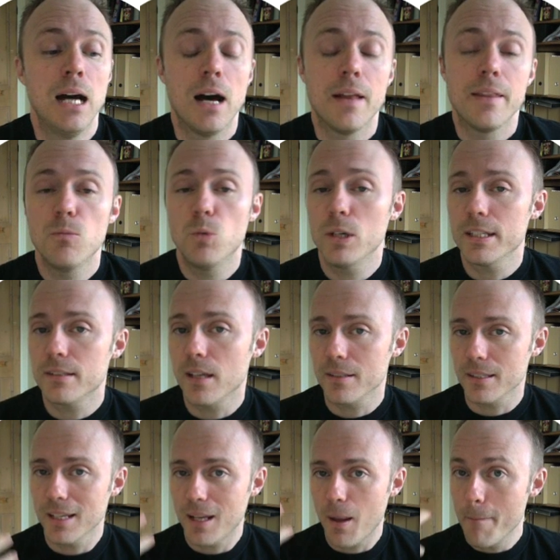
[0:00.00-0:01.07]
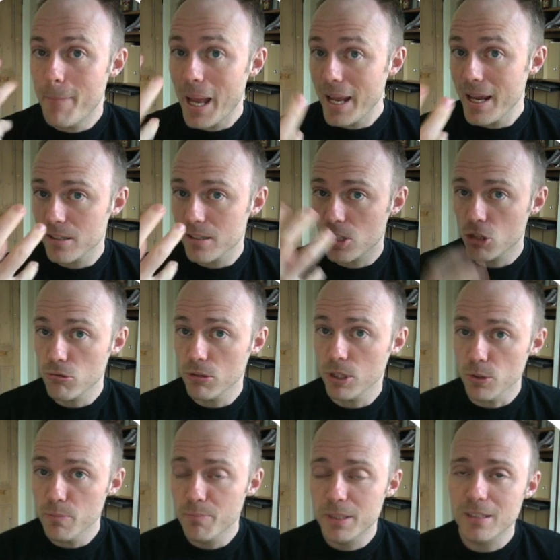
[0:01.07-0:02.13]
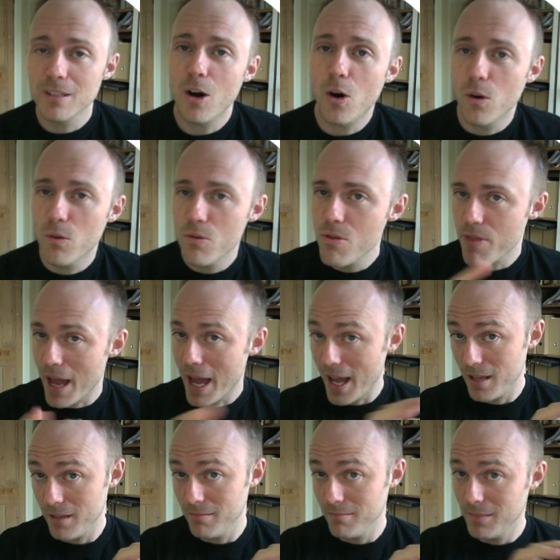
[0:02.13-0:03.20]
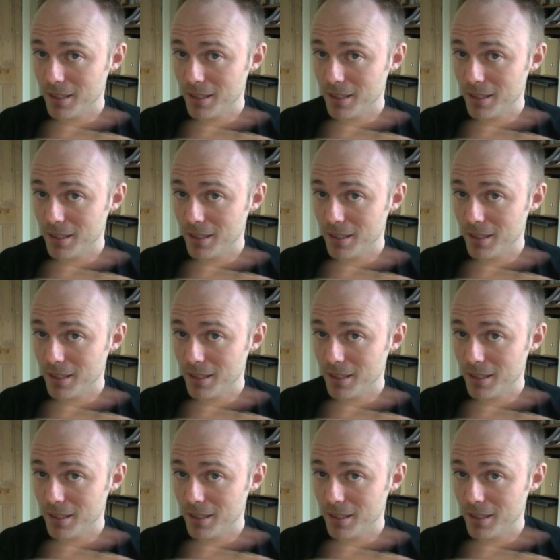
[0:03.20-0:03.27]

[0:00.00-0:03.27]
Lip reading: And then what it does is it compares the groups on that